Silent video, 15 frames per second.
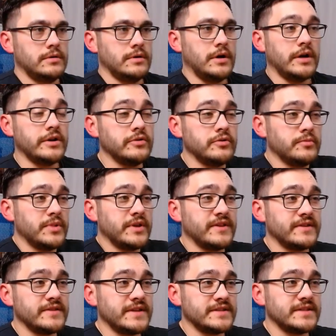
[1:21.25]
Another big
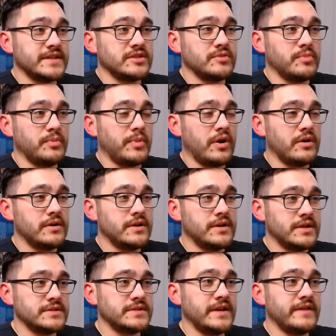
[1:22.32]
thing that sets them apart
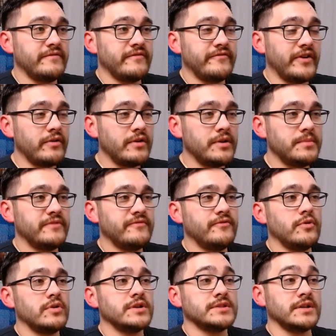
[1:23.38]
is they have a very big
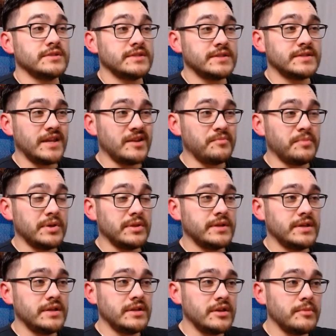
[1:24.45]
focus on
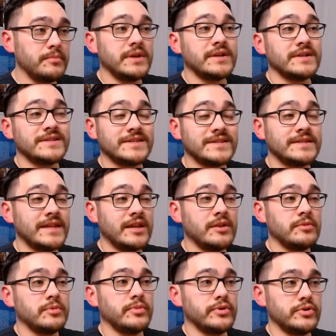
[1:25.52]
sustainability and being a
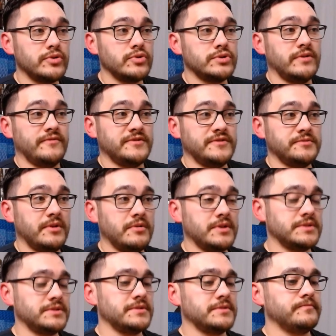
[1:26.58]
sustainable producer of
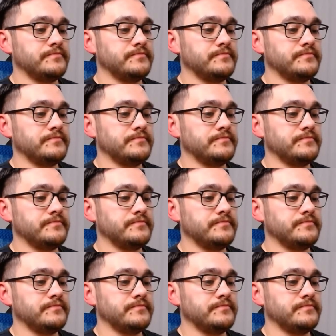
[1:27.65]
spirits.